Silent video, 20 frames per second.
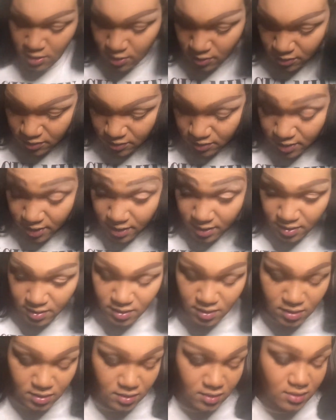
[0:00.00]
thing
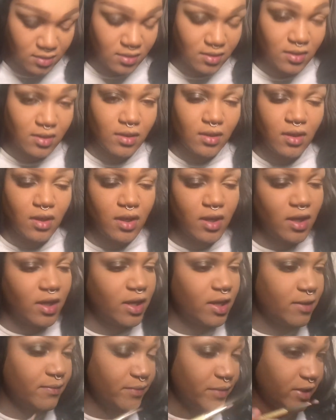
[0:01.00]

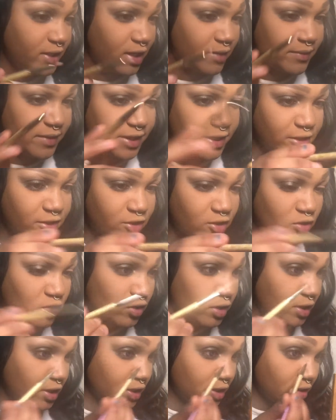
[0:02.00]
and put it on the inner
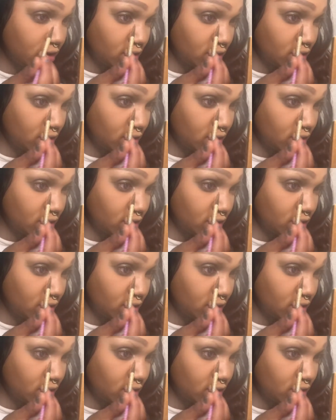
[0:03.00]
corner.